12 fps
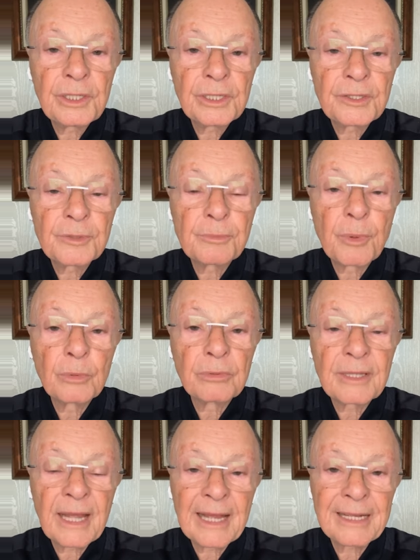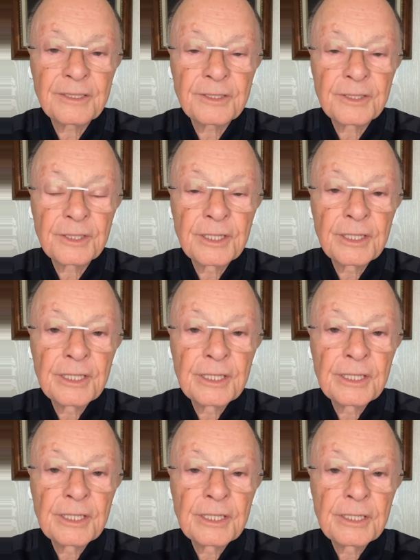you know, good works of
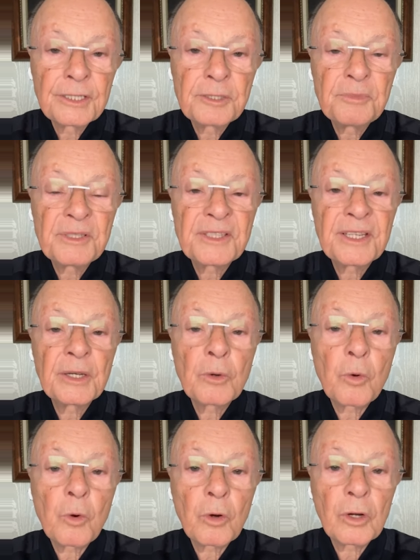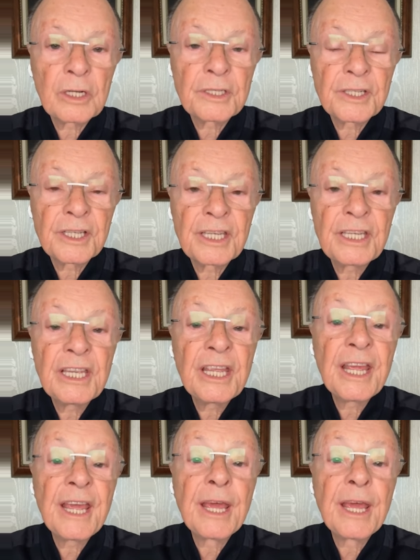charity being merciful.